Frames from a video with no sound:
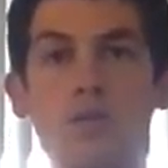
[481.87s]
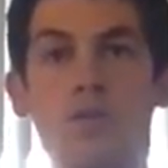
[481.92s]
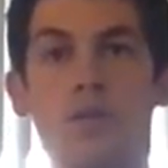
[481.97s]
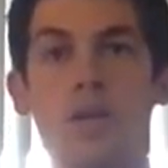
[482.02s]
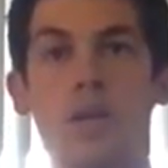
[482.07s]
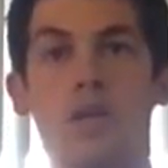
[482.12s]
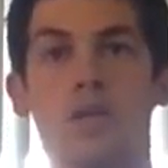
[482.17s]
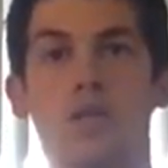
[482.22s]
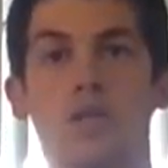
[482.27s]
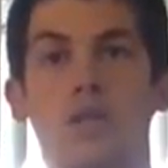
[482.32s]

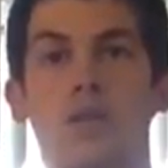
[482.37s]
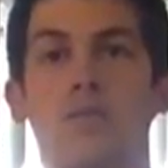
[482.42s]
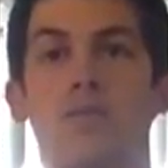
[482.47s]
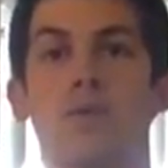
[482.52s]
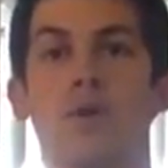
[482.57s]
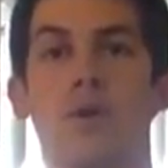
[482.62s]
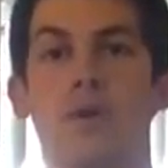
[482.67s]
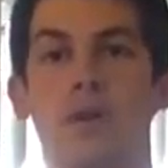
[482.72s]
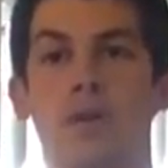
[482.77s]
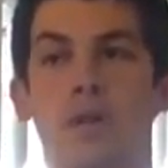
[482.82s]
rotation
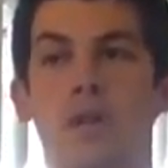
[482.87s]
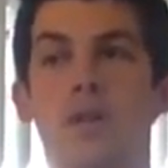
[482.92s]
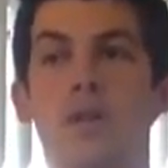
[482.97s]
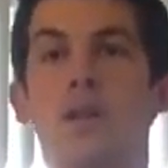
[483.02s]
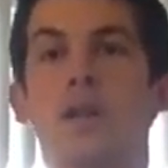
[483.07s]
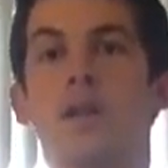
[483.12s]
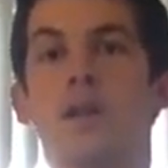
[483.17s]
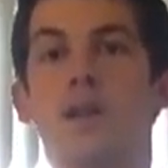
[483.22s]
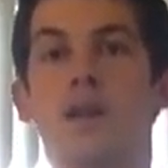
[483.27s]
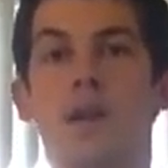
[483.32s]
component
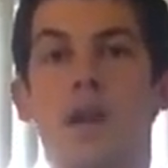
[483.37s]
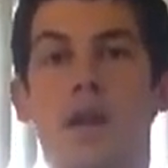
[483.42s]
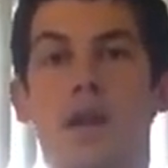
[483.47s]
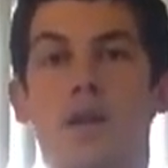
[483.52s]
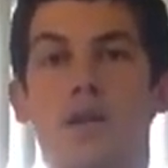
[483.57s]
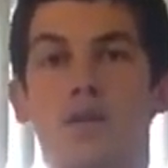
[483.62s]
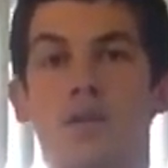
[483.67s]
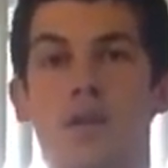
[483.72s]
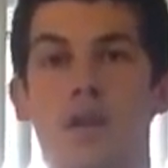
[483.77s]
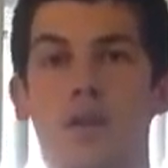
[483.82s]
at
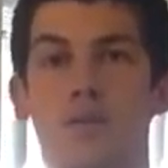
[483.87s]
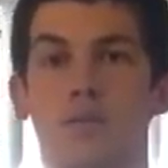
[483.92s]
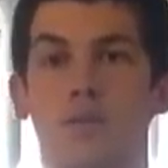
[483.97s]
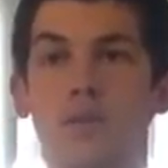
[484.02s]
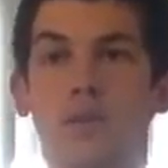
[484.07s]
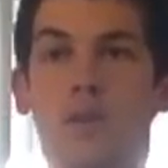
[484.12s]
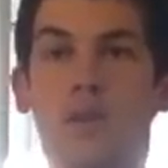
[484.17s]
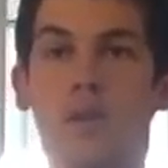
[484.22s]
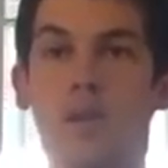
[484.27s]
all times.